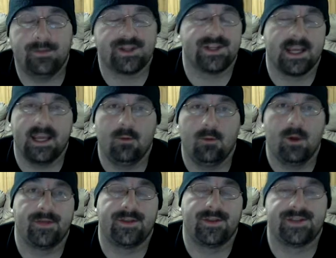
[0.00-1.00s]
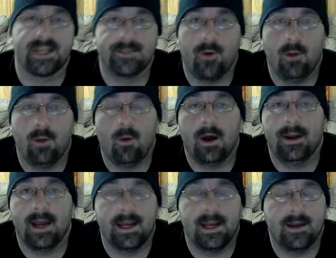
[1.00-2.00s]
just sticking with 6.1.
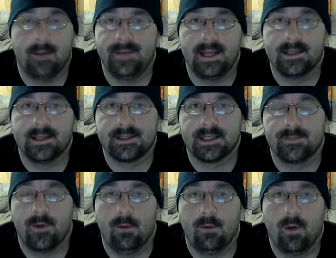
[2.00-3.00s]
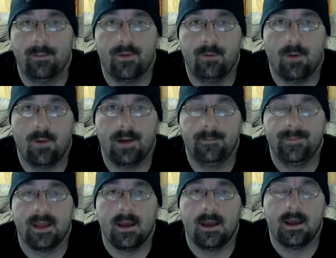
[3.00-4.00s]
I didn't update to 6.1.1.
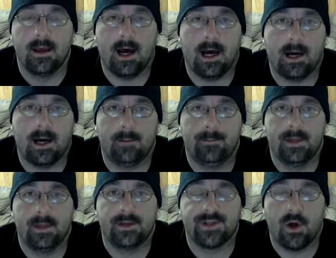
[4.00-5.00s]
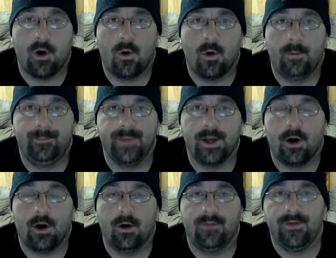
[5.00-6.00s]
So, you
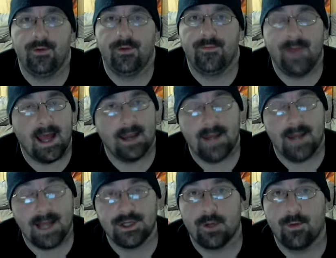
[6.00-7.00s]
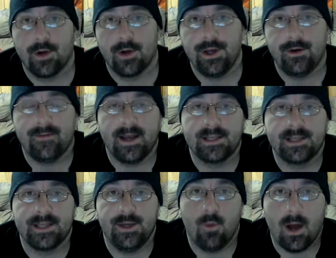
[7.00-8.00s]
know, if you've not jailbroken your device
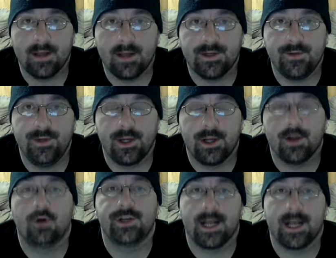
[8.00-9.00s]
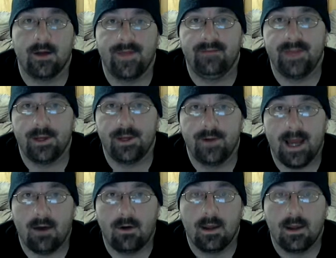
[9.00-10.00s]
and you want to, you can go check out that video
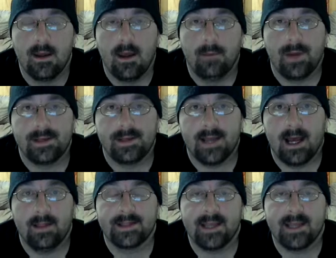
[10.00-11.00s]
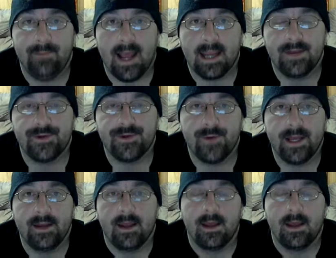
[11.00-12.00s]
now. But let's get back into it.
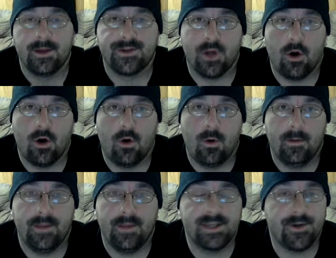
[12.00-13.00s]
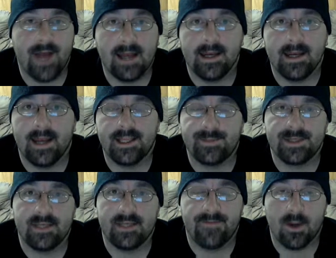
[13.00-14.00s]
So these are not in any
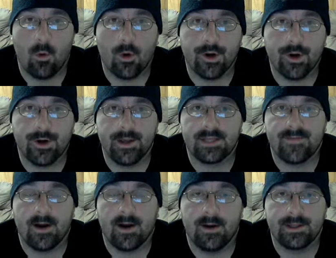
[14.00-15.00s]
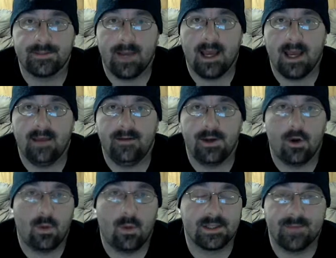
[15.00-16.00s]
specific order as far as
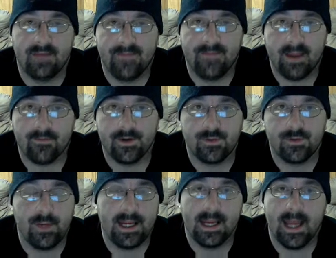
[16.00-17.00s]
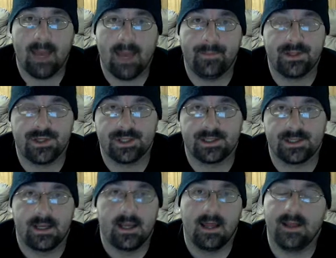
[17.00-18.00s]
what's my favorite tweak and app. These
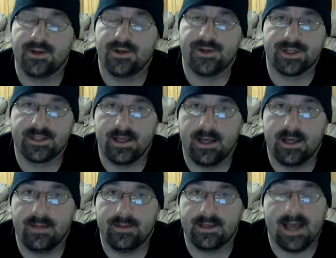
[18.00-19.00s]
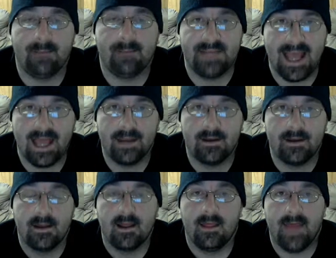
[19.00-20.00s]
are just the top 10
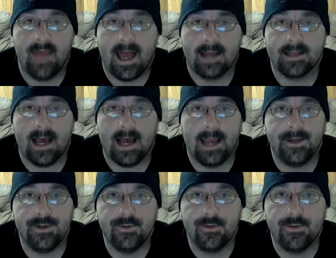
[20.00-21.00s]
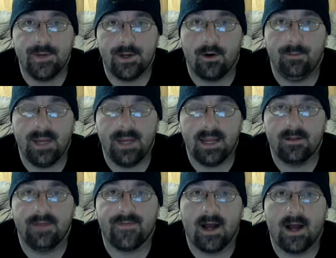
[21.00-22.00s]
that I do,
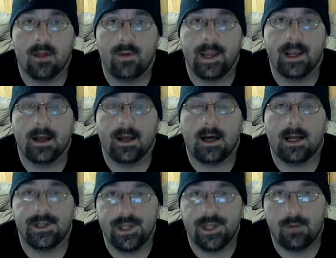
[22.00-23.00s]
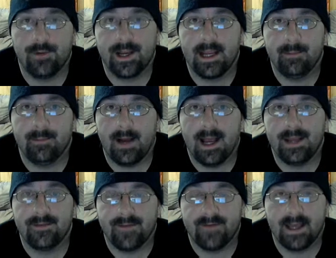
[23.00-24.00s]
immediately following jailbreaking my
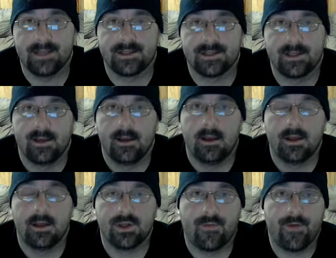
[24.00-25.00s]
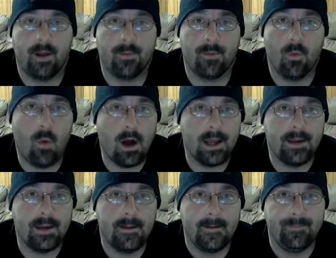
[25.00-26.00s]
device. So for number
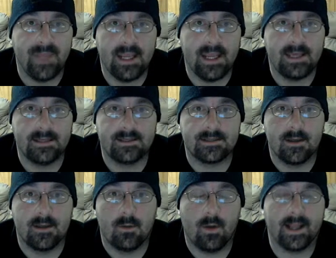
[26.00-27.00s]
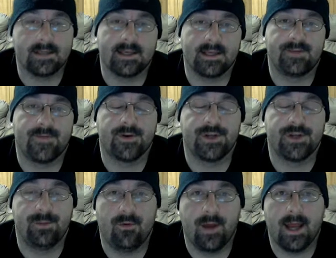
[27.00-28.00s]
one I guess I first
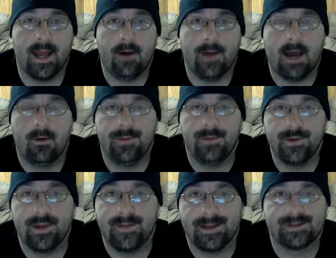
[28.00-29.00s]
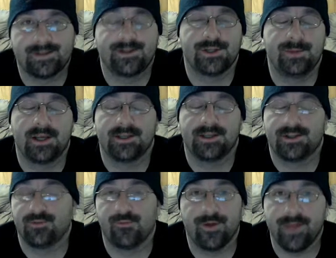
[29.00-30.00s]
should point out how I'm doing this, just because it's
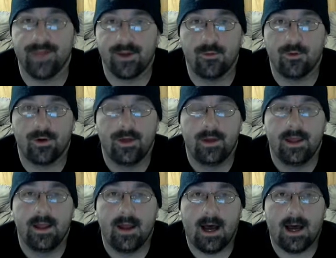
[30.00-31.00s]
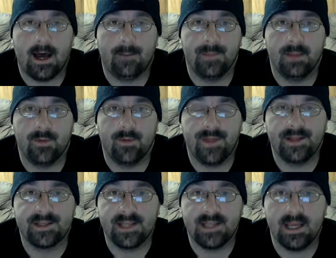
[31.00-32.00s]
really cool. Within
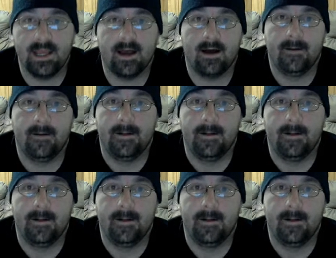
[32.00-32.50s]
Cydia